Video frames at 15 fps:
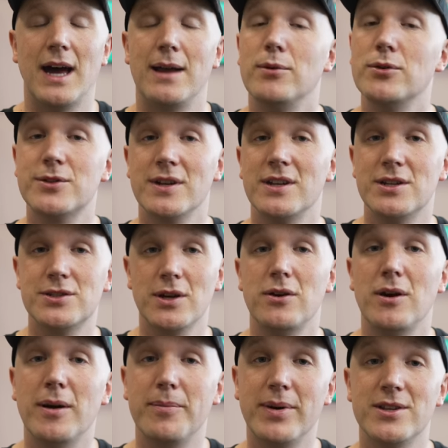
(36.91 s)
And I'm also going to show
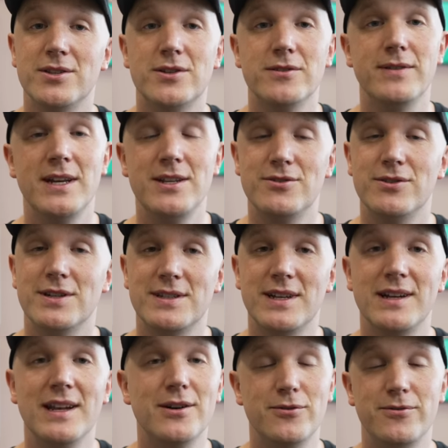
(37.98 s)
you a bunch of
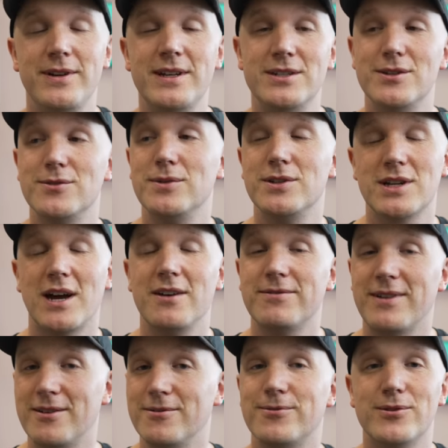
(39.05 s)
interesting little features which I
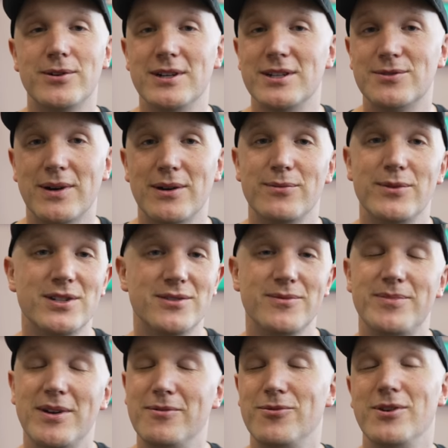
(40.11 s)
found for it as well, which have
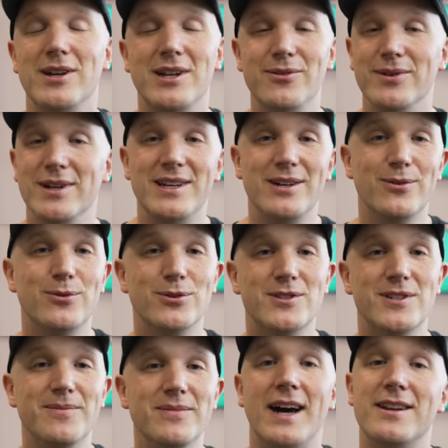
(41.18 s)
been really, really
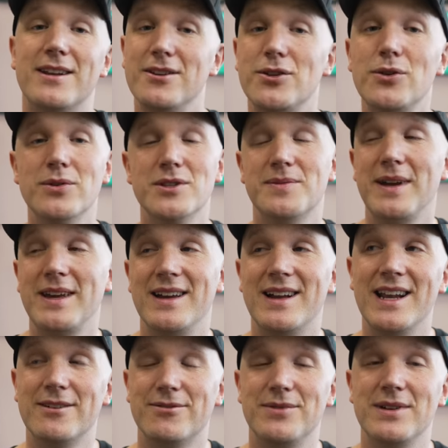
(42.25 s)
awesome. And I do want to make it
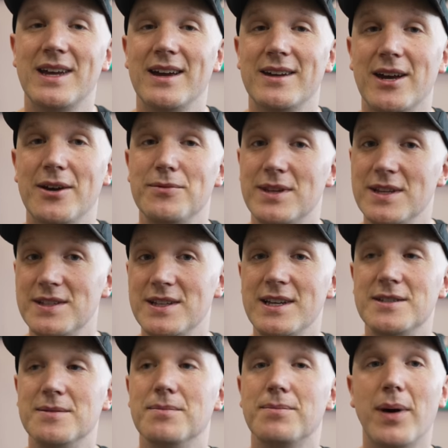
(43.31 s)
clear from the get-go, this
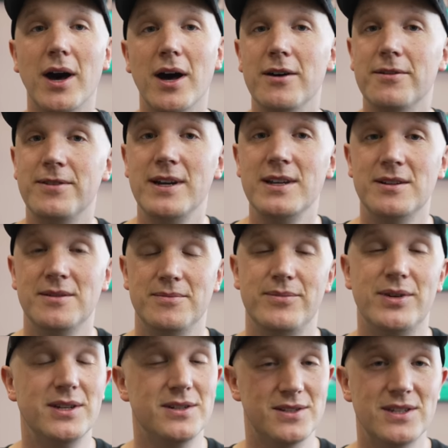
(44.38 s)
isn't perfect,
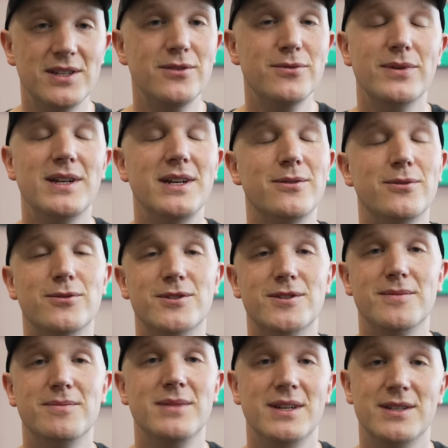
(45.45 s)
but it's still really
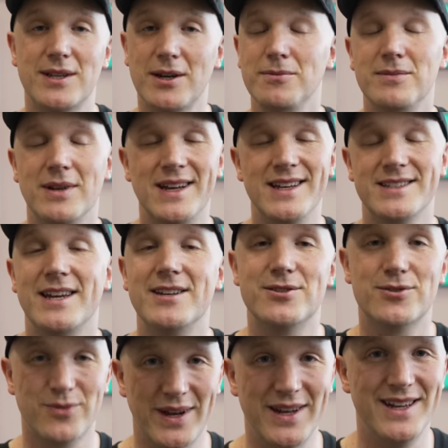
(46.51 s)
awesome. So let's get
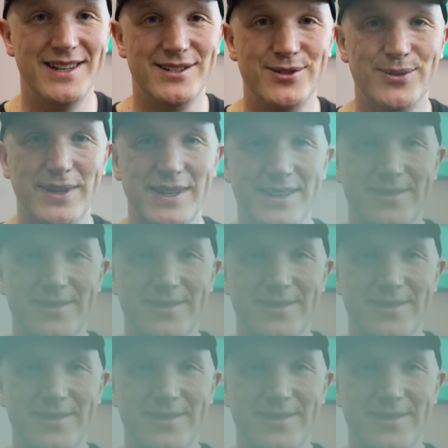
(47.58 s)
straight into it.